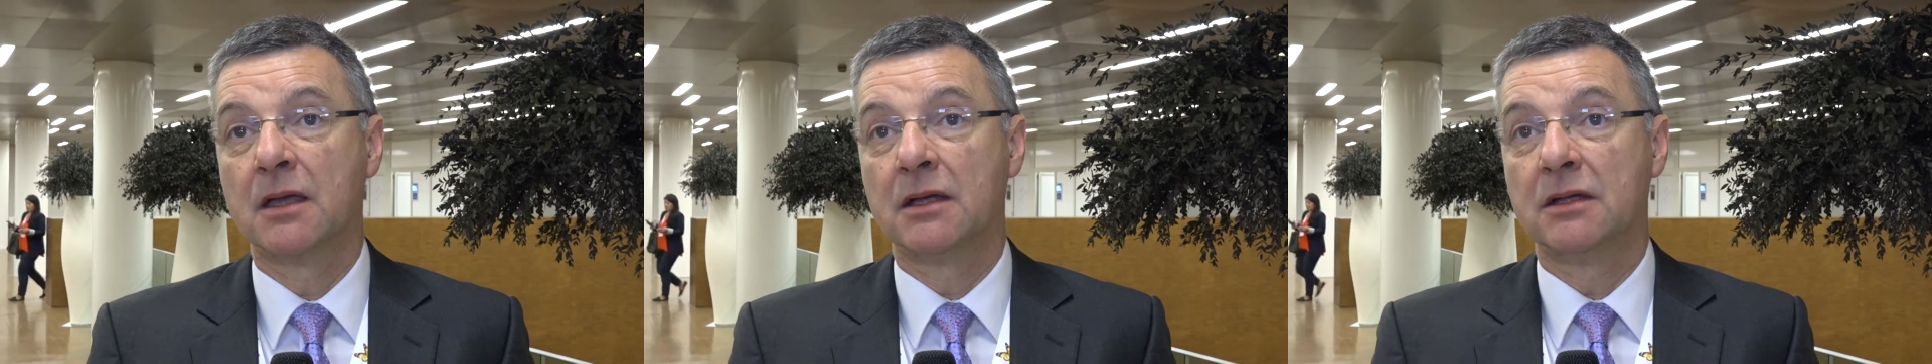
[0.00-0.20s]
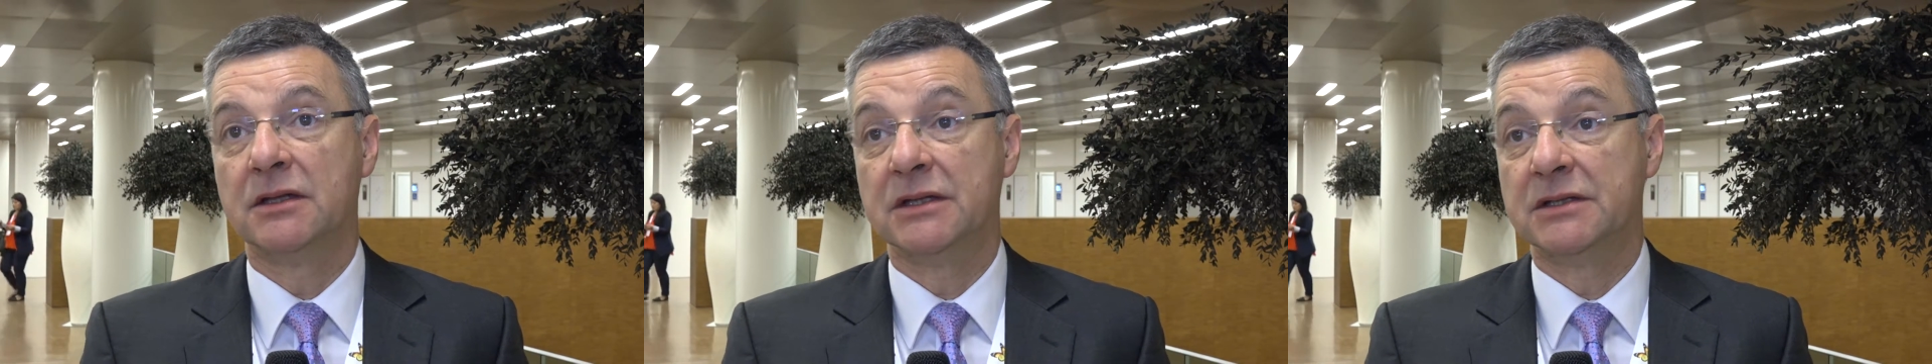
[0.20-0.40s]

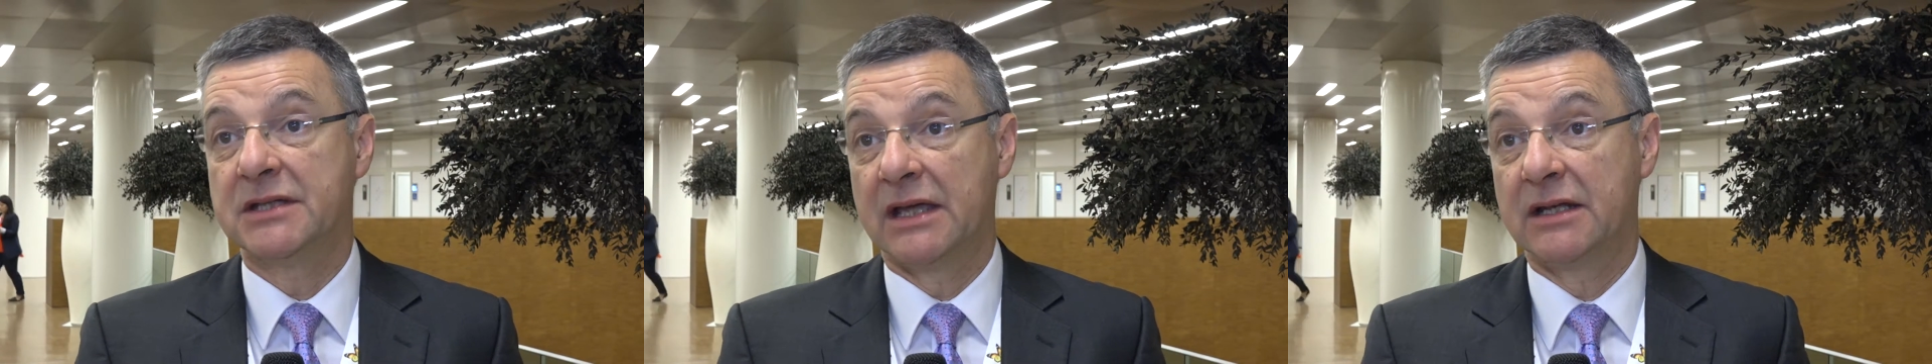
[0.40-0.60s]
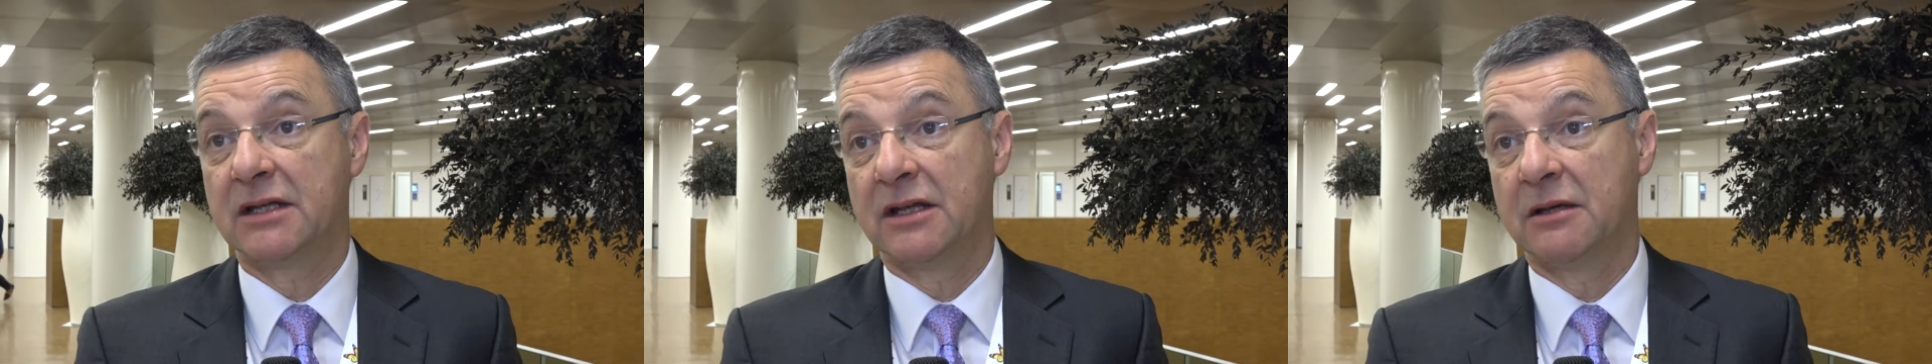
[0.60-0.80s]

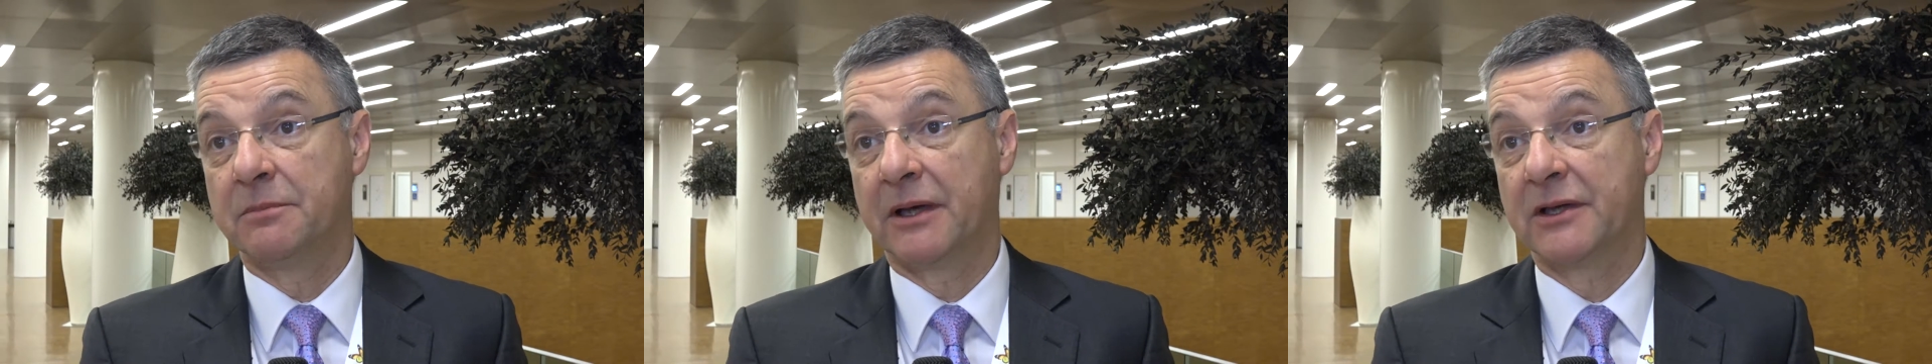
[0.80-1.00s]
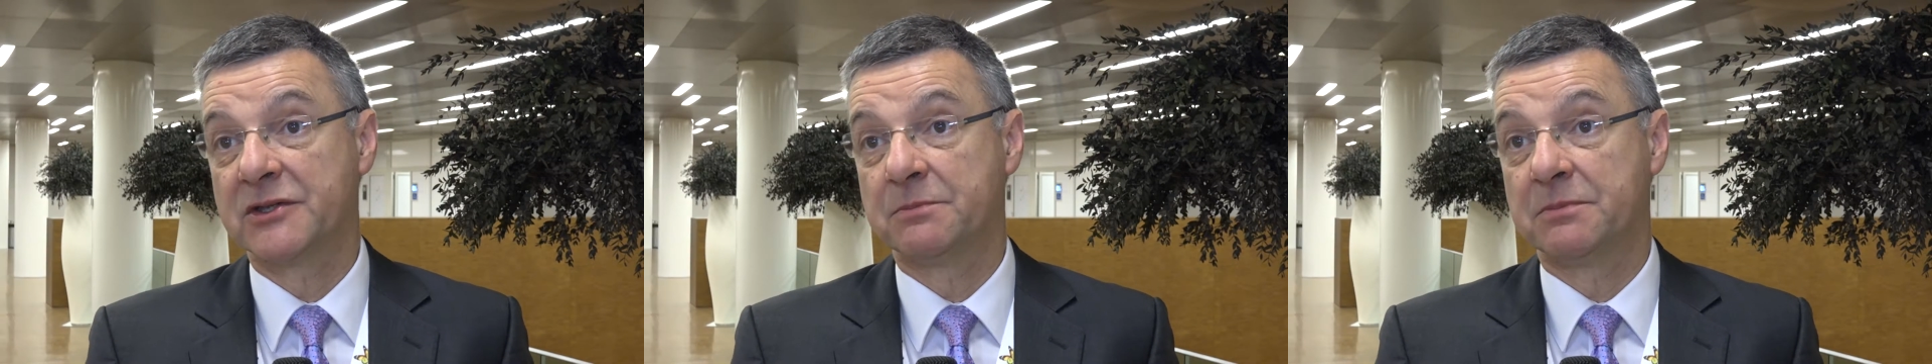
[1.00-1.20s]
Nintedanib
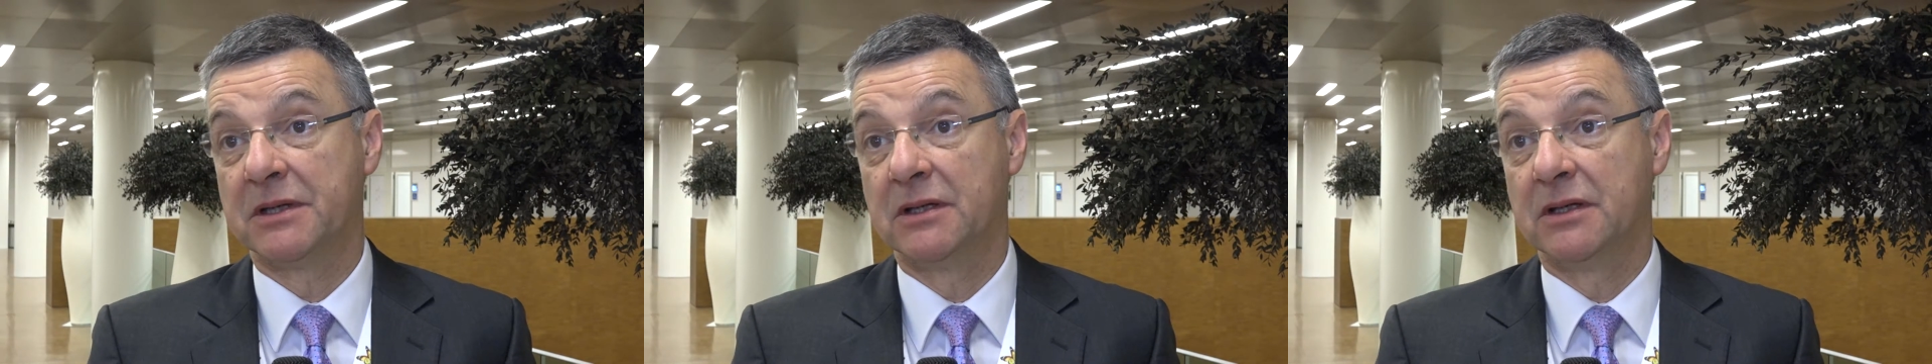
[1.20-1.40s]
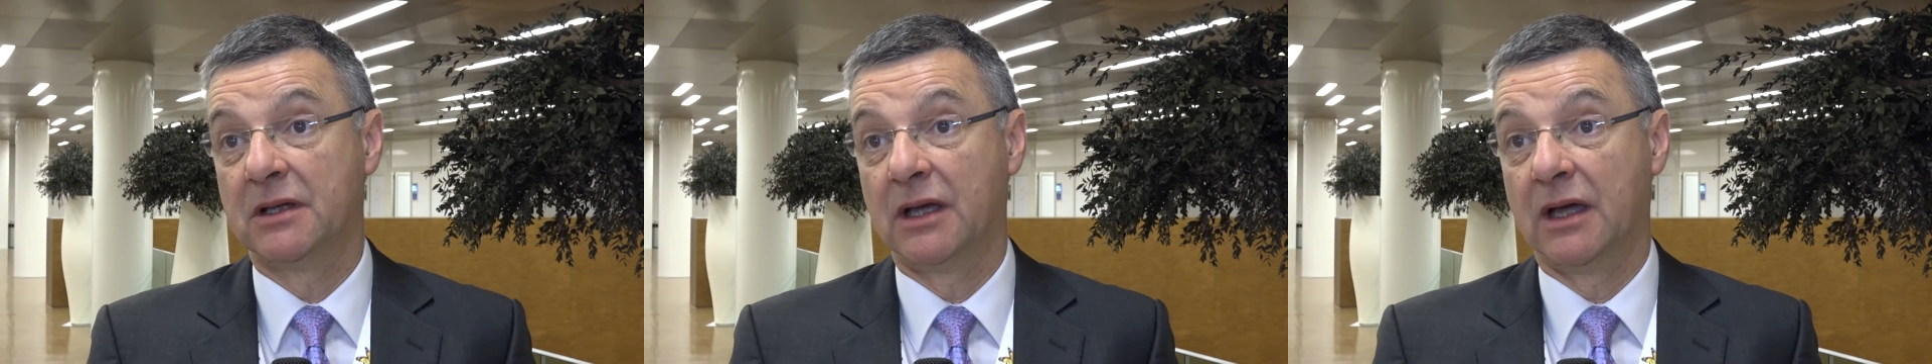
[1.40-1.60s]
has
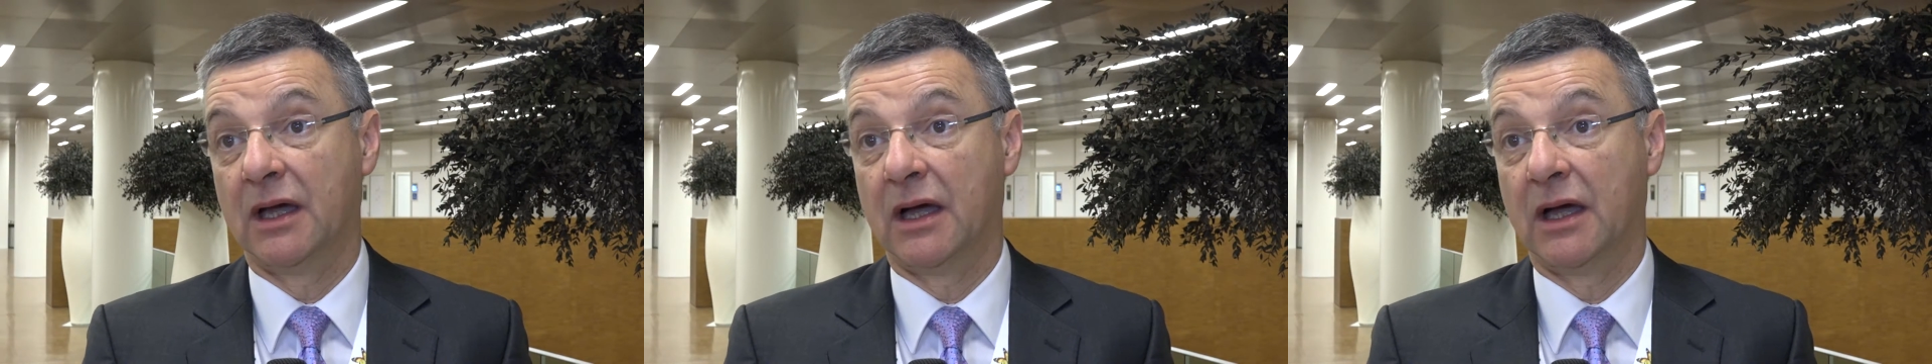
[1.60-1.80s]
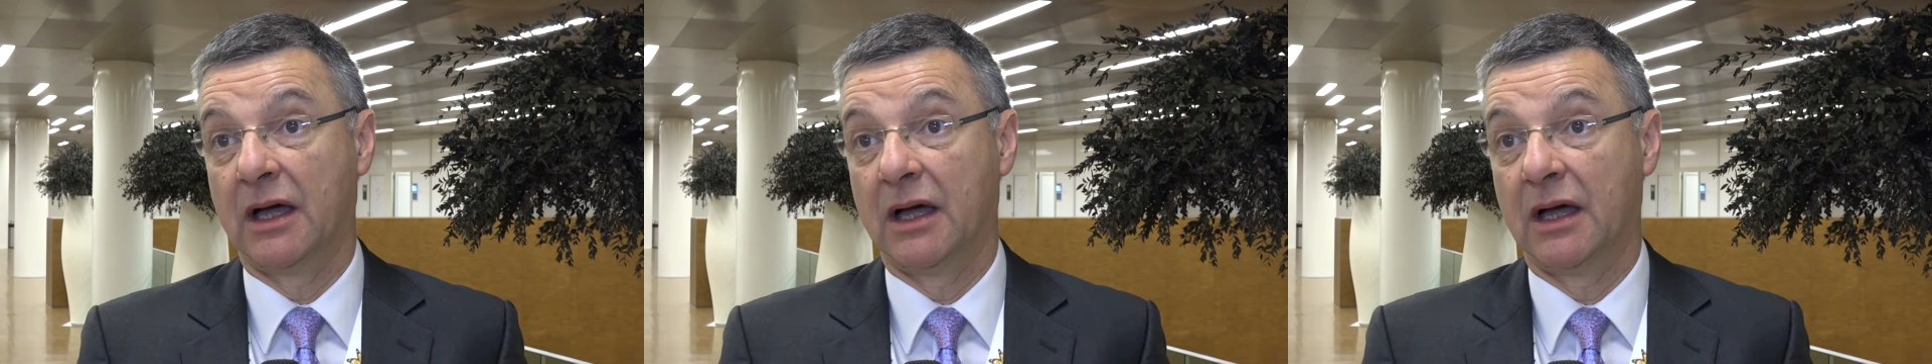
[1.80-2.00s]
been uh,
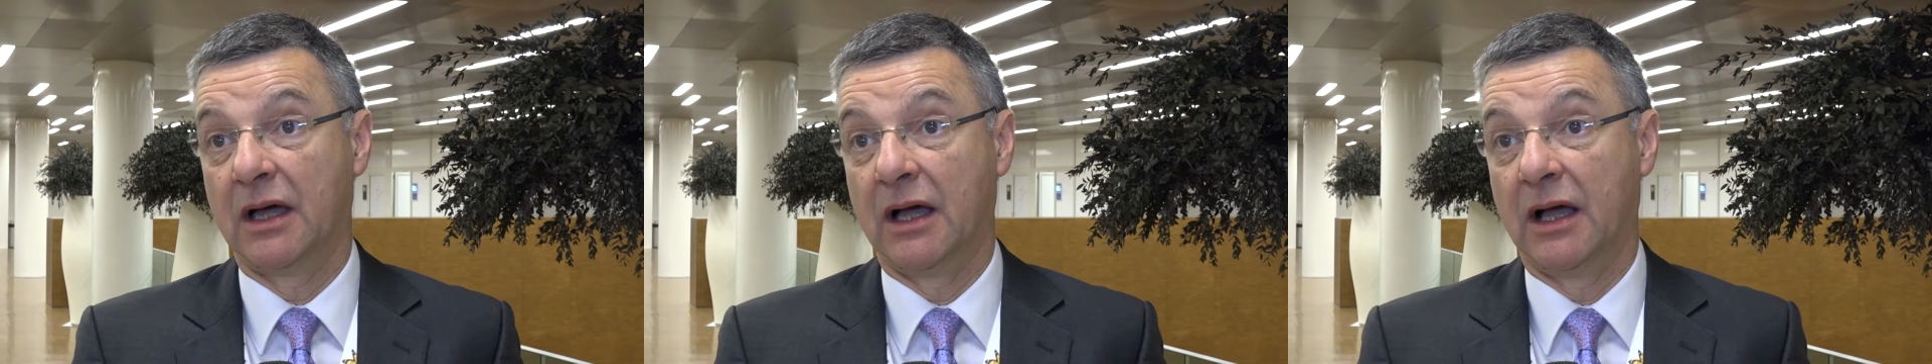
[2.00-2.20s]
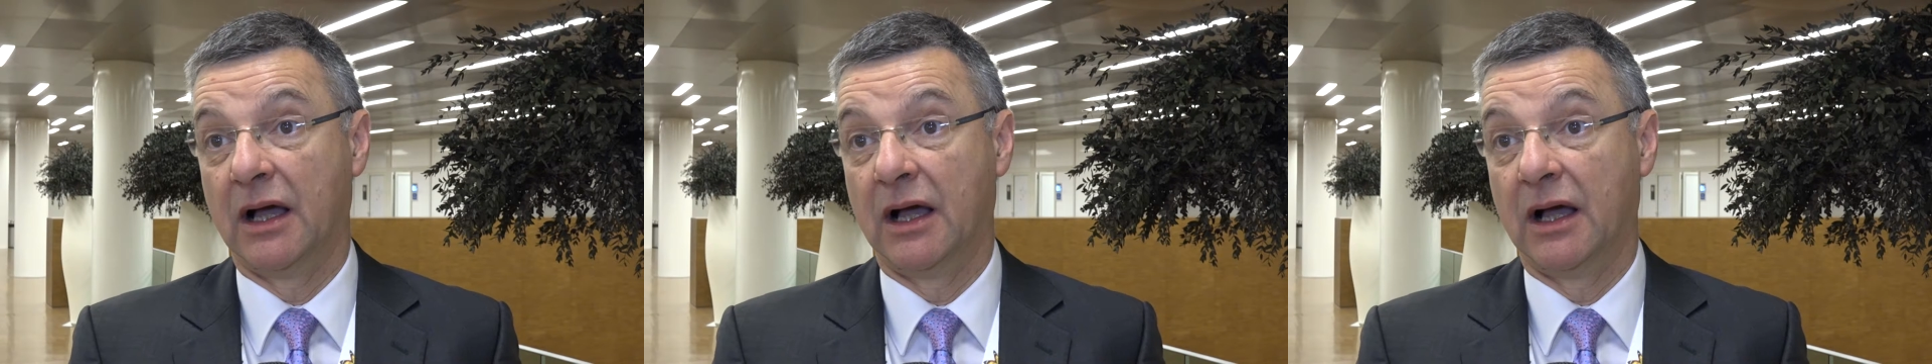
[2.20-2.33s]
uh